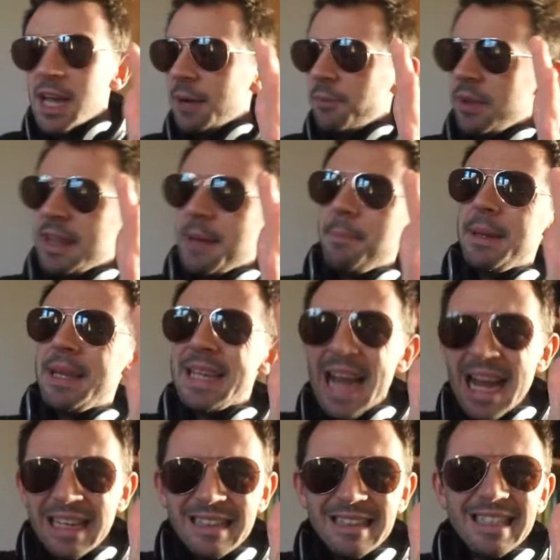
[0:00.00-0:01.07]
and we then
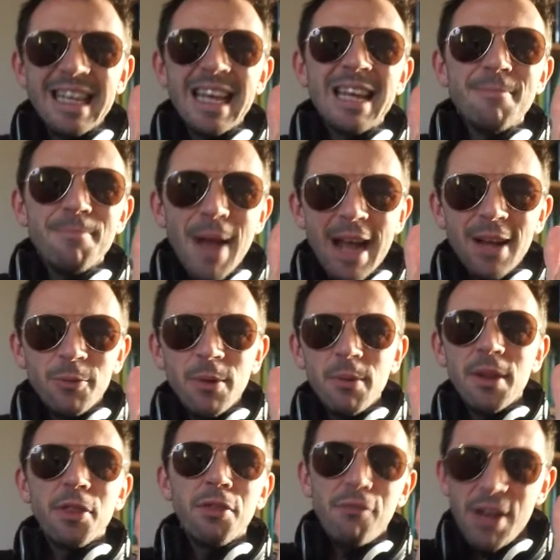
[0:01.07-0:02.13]
began to get it back. We
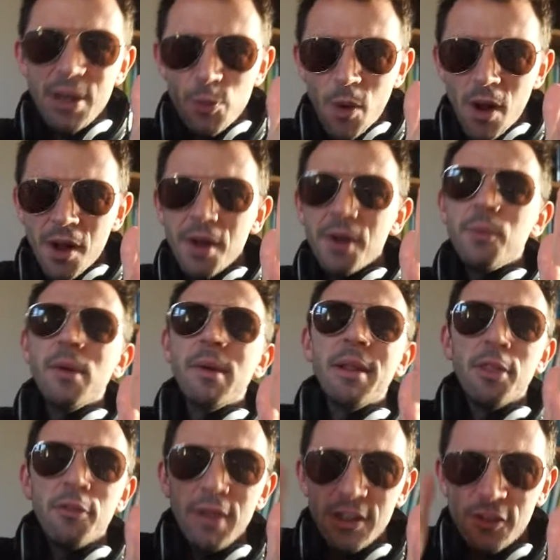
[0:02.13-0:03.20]
went 3-1, we
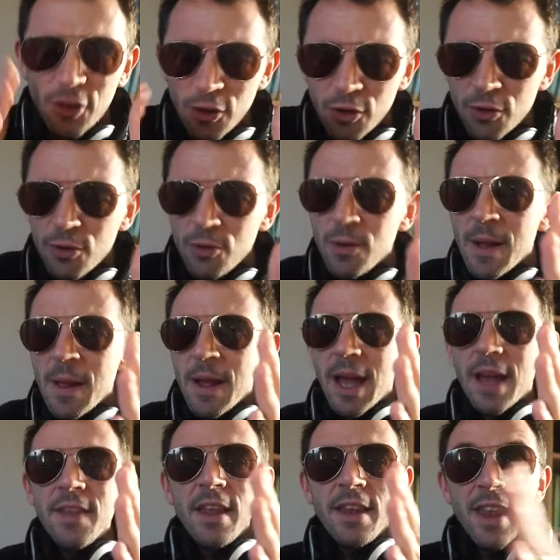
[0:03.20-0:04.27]
went 3-2,
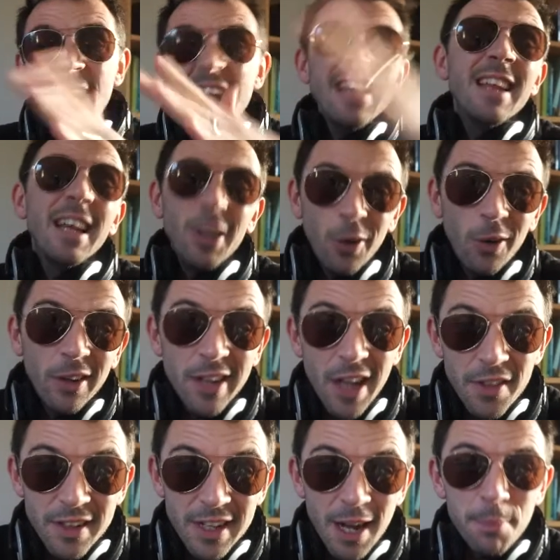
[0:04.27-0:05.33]
and then they then got
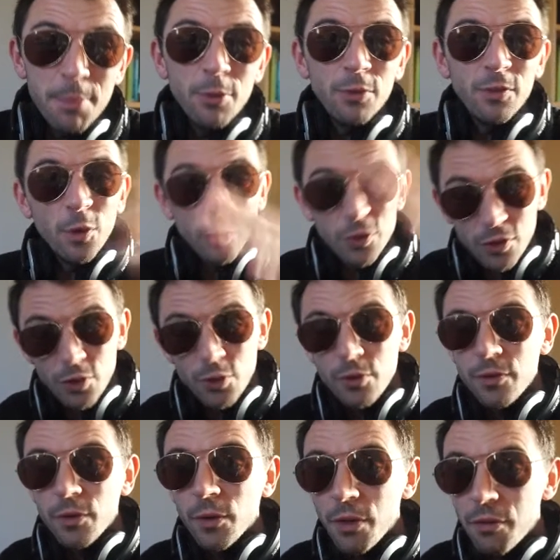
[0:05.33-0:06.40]
another couple, 4-2,
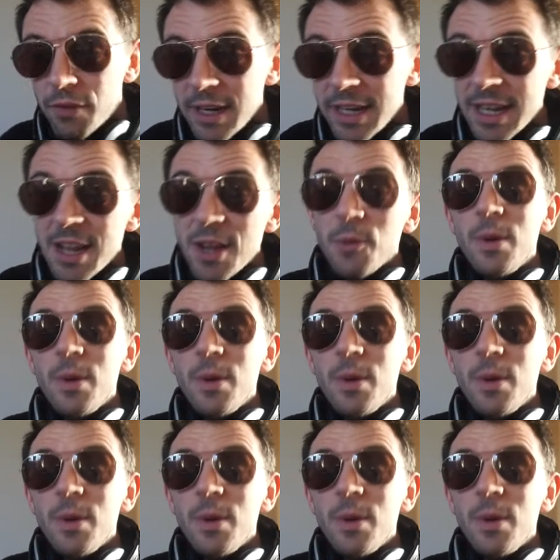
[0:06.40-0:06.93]
4-3.